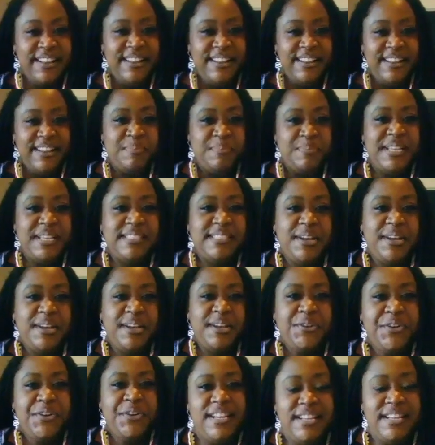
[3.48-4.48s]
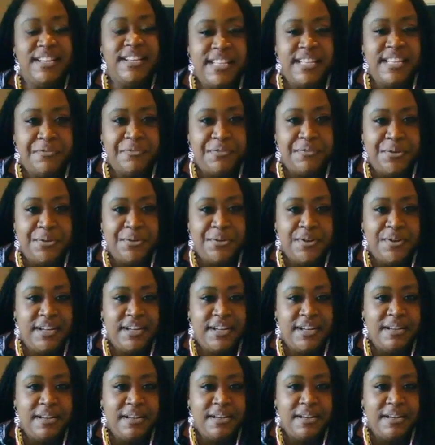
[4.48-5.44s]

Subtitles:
peace and greetings, everyone.